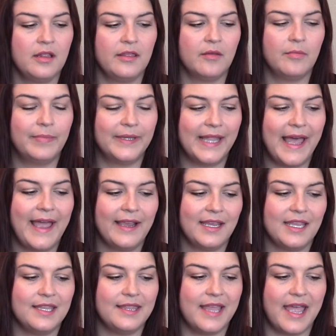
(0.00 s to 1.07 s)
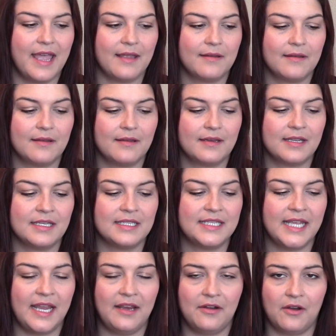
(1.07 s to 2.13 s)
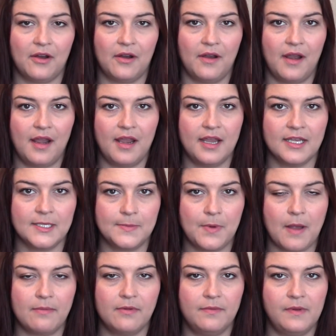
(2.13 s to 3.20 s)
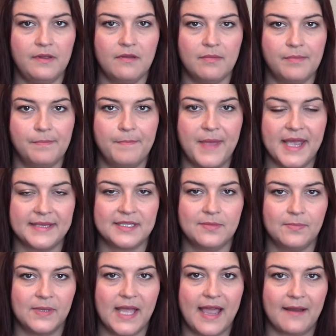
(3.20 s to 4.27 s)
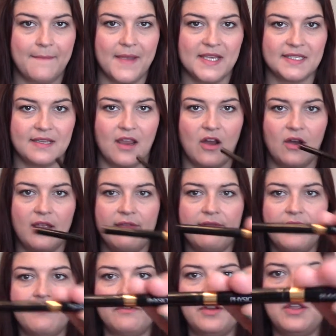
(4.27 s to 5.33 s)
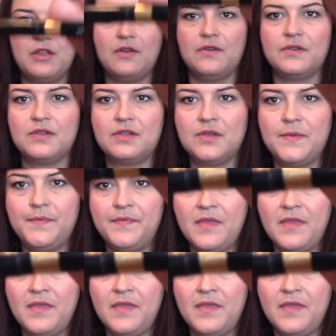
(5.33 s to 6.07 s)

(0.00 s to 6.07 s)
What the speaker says: the black in that container is probably the best black mascara I've ever used.